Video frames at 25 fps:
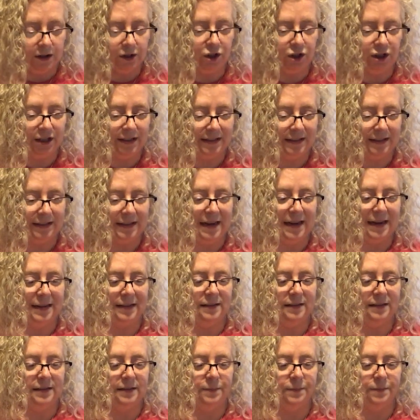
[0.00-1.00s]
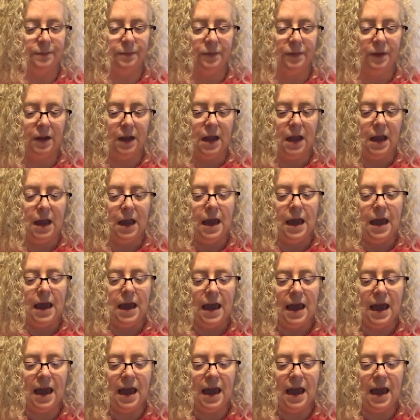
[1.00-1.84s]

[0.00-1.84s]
in consciousness.